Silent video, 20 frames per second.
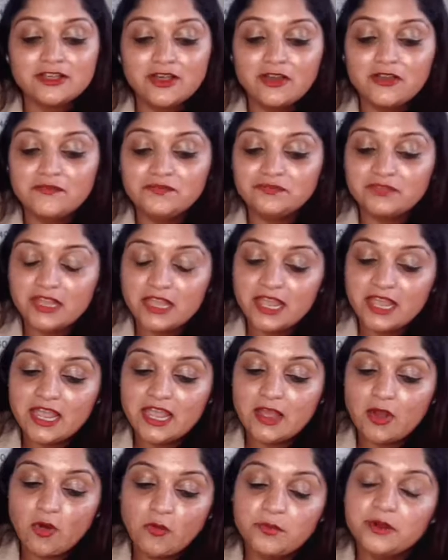So
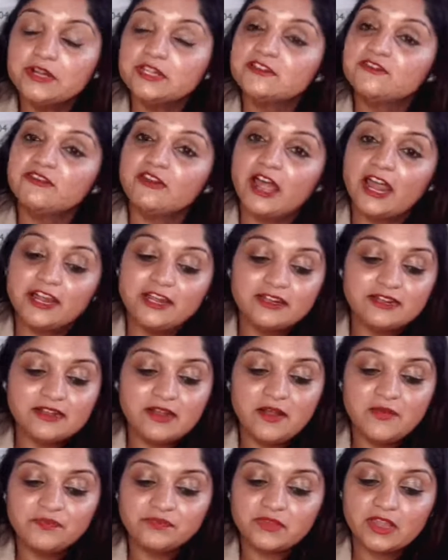they opened the flight
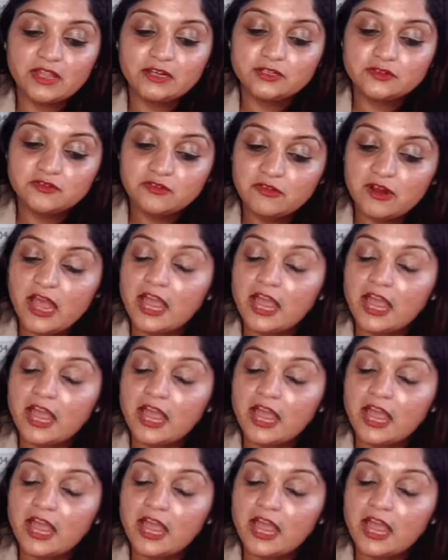to